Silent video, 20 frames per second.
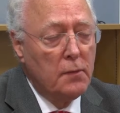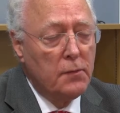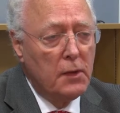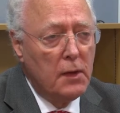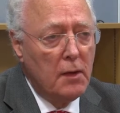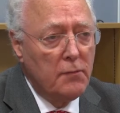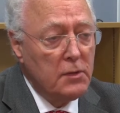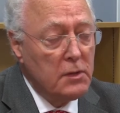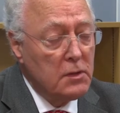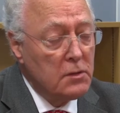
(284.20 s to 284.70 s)
The
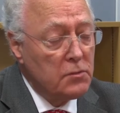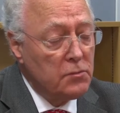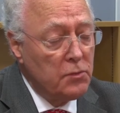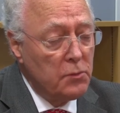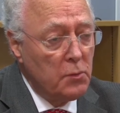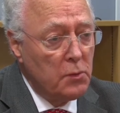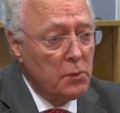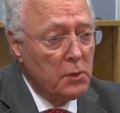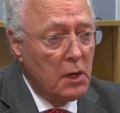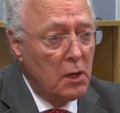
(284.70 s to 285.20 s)
evidence for
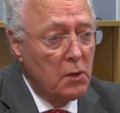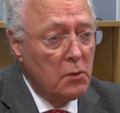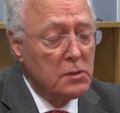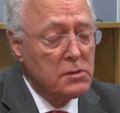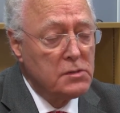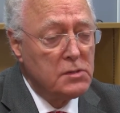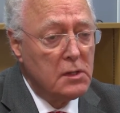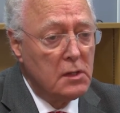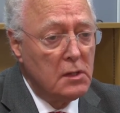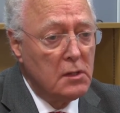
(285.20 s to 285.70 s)

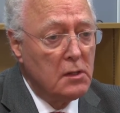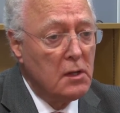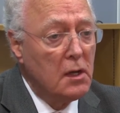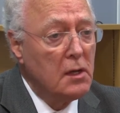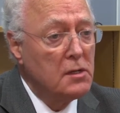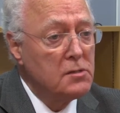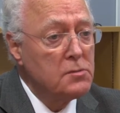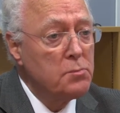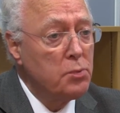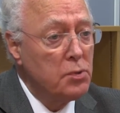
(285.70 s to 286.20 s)
ranolazine
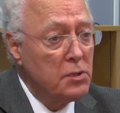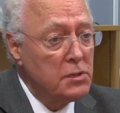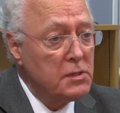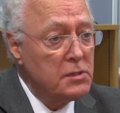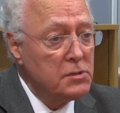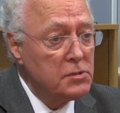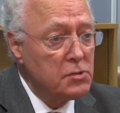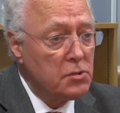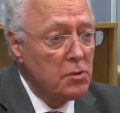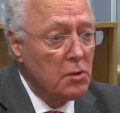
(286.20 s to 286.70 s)
is
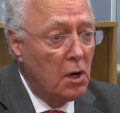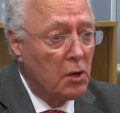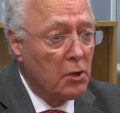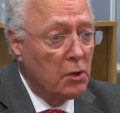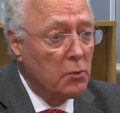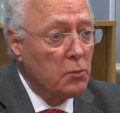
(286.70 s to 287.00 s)
pretty strong.